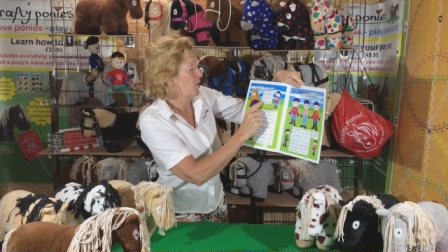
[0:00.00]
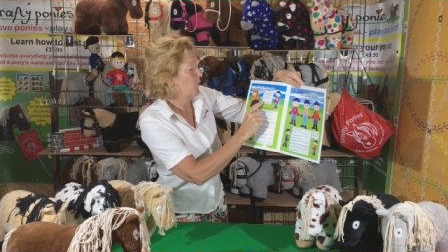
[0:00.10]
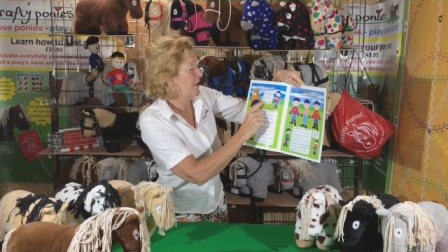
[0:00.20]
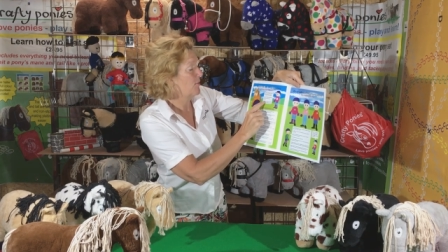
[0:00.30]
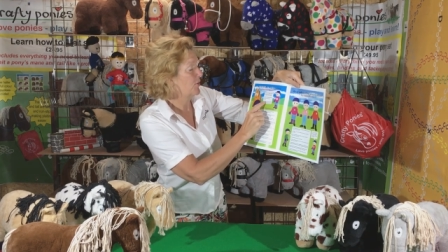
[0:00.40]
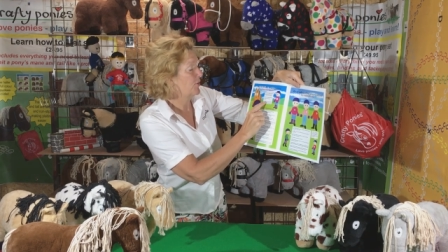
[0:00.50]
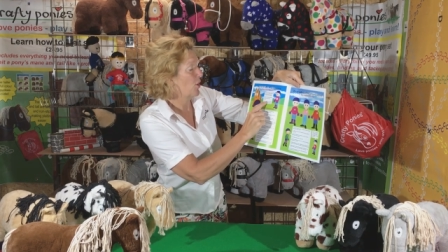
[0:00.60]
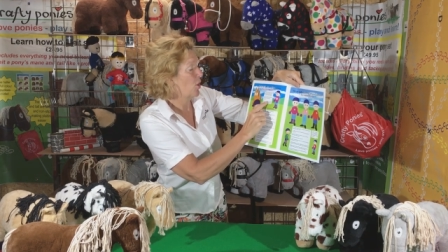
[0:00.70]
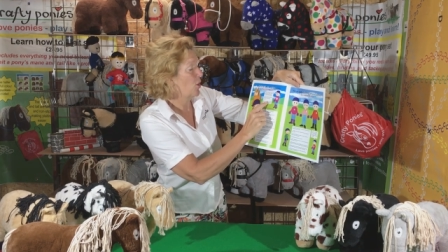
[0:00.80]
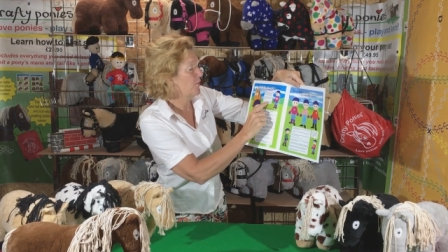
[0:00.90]
We must
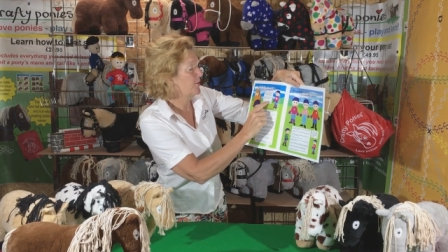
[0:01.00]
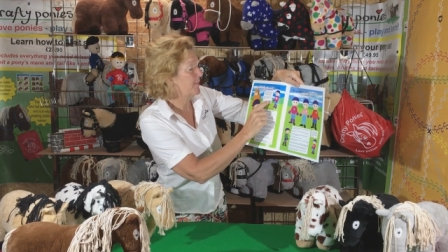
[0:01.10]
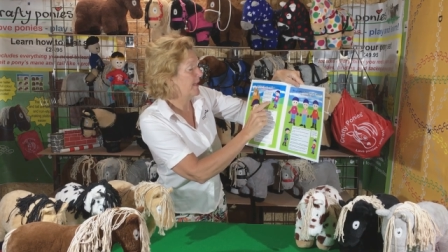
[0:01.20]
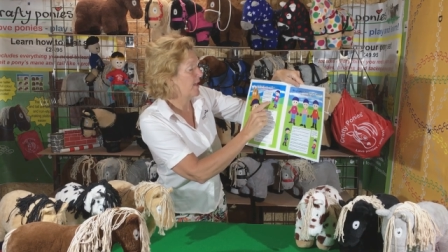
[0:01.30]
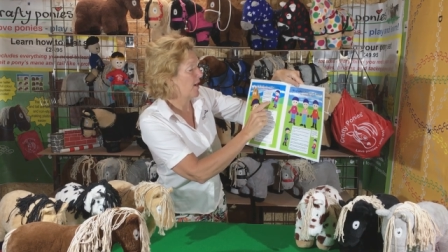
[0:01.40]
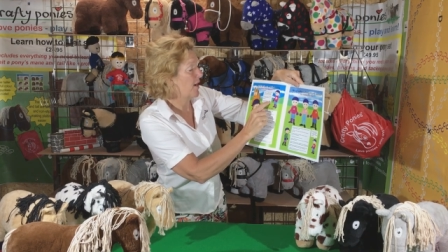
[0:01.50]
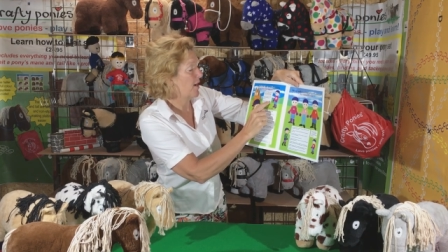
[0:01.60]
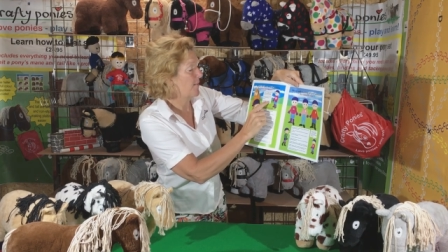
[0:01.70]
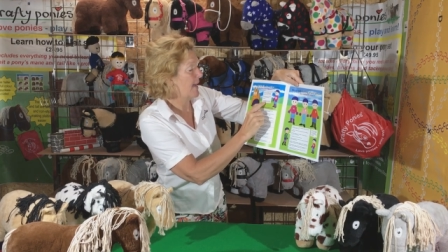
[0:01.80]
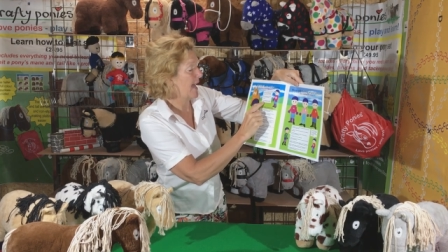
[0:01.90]
always be
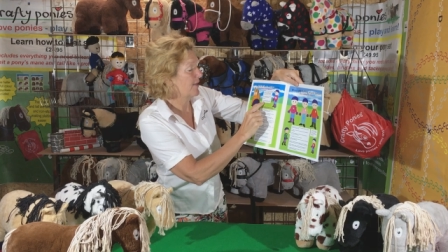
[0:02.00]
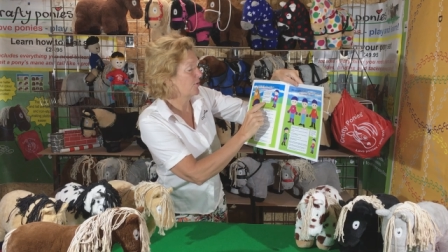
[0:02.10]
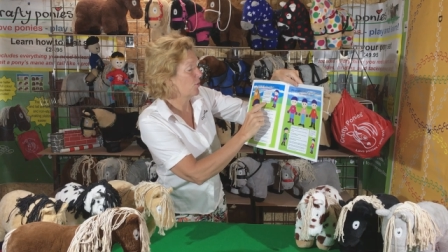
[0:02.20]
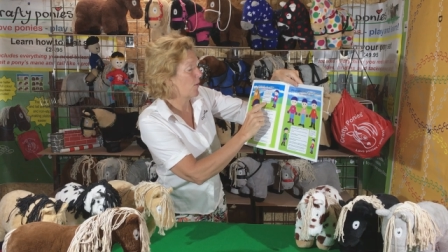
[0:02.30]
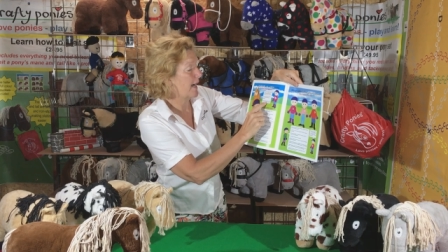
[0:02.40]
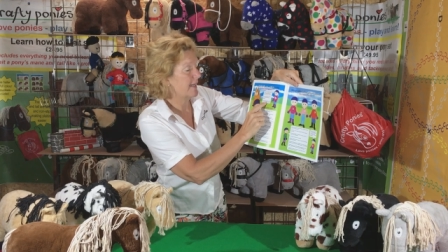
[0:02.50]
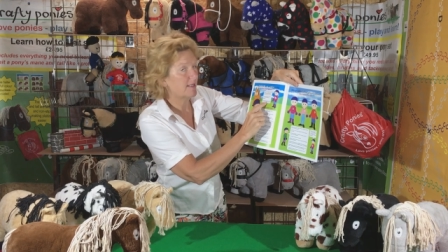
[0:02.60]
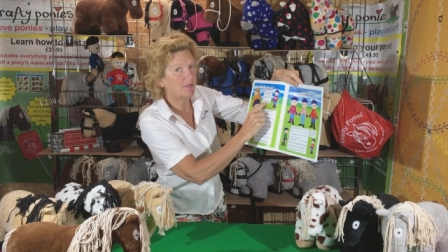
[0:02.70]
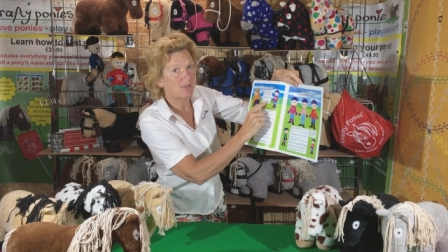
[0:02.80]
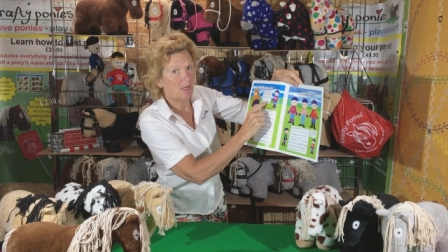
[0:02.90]
calm and
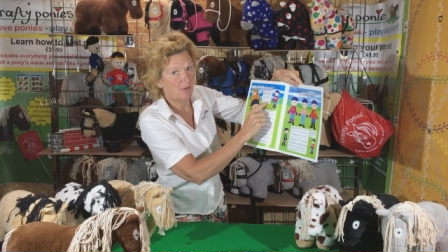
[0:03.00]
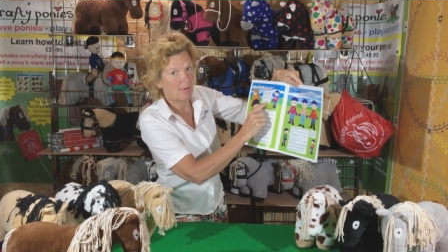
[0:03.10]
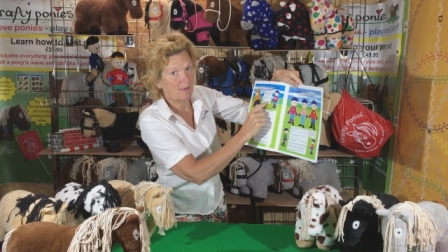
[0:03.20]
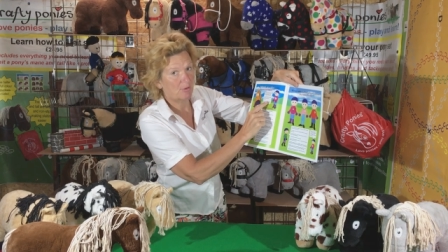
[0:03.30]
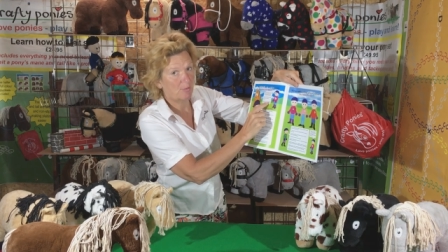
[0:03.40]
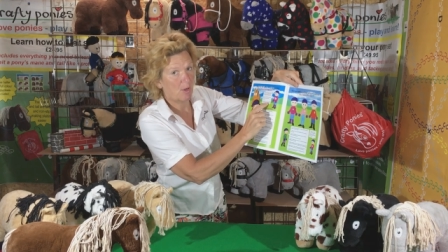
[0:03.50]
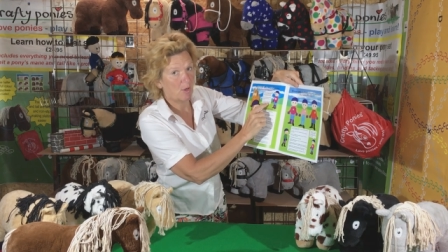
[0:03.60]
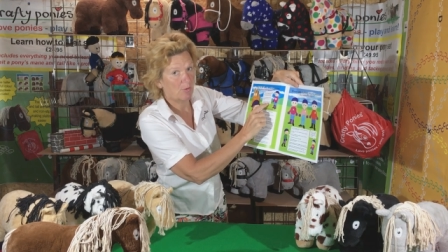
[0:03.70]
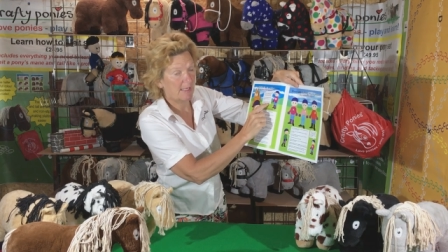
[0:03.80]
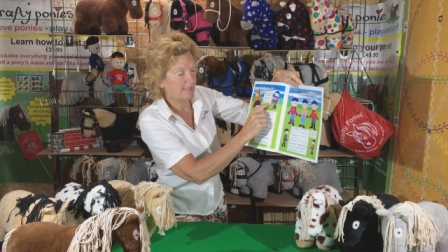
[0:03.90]
quiet around
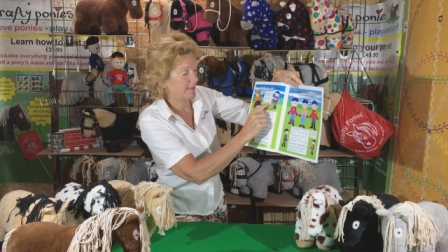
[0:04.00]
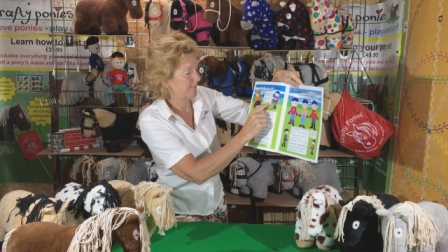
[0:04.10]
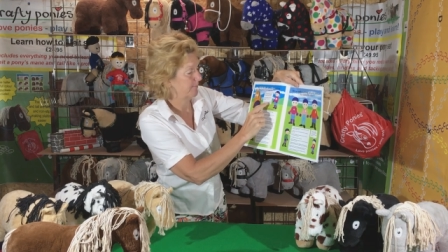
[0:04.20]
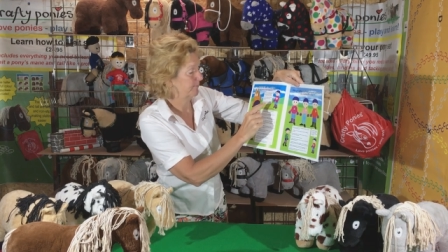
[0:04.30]
ponies.